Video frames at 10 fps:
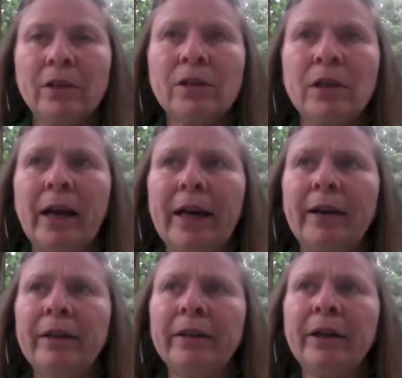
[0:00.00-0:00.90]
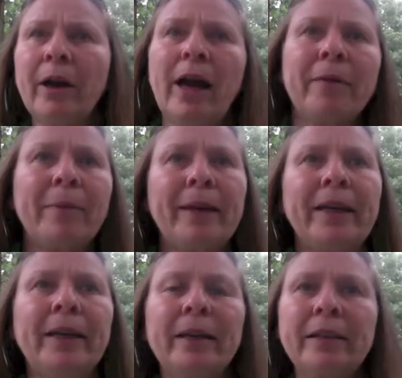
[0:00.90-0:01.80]
I've
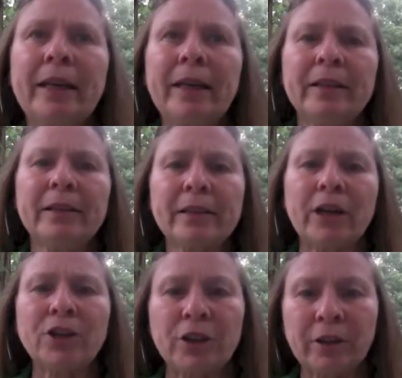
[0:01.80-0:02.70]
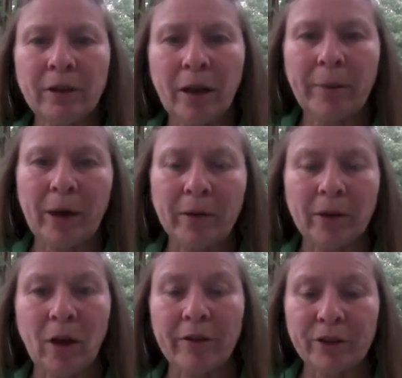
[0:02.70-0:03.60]
been in a discussion about Law
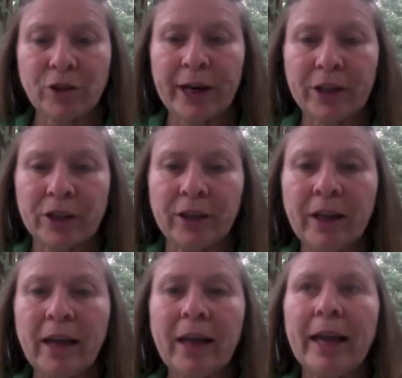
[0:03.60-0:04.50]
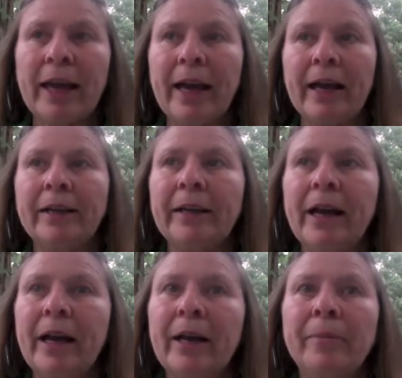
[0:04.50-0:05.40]
of Attraction, and
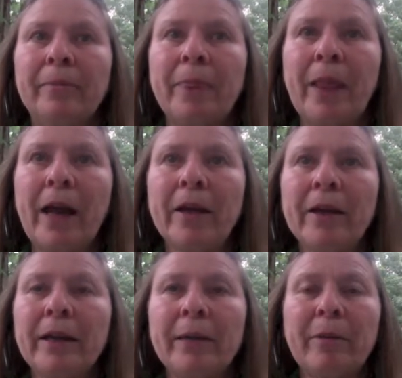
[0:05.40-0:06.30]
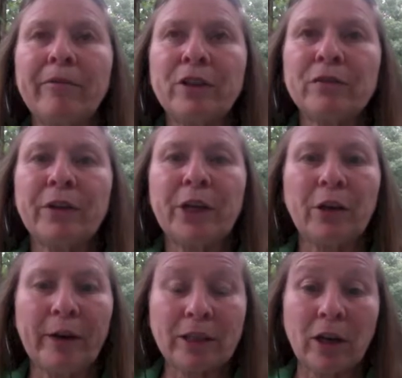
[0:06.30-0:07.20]
in my first video I
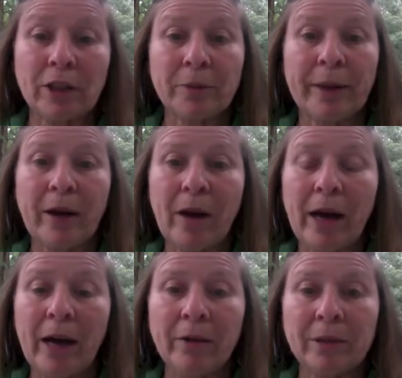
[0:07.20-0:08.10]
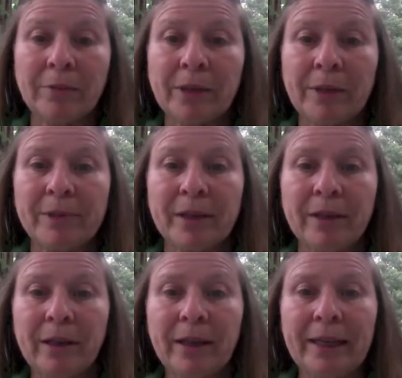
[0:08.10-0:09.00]
talked about how sometimes it
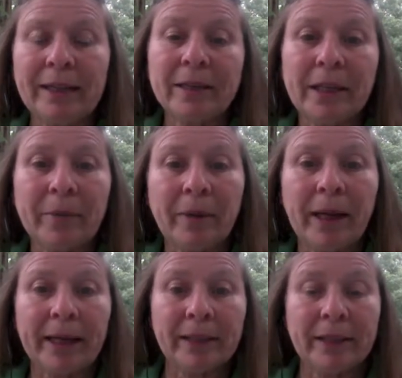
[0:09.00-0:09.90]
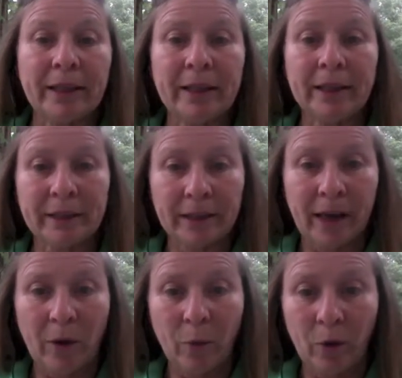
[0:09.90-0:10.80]
seemed like it did and did not
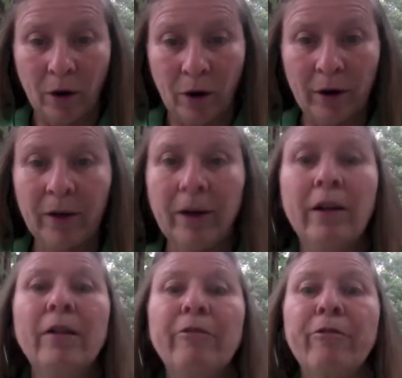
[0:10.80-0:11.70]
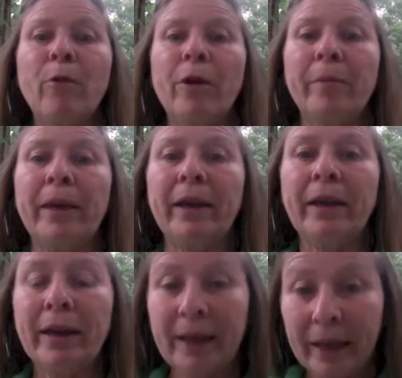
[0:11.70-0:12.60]
work for me,
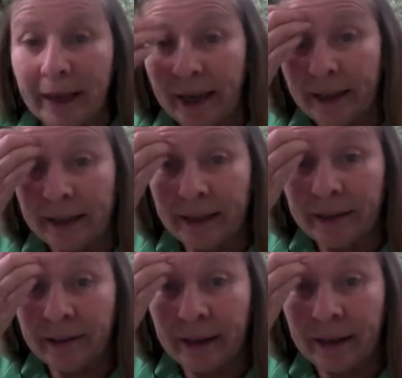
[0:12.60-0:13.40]
and in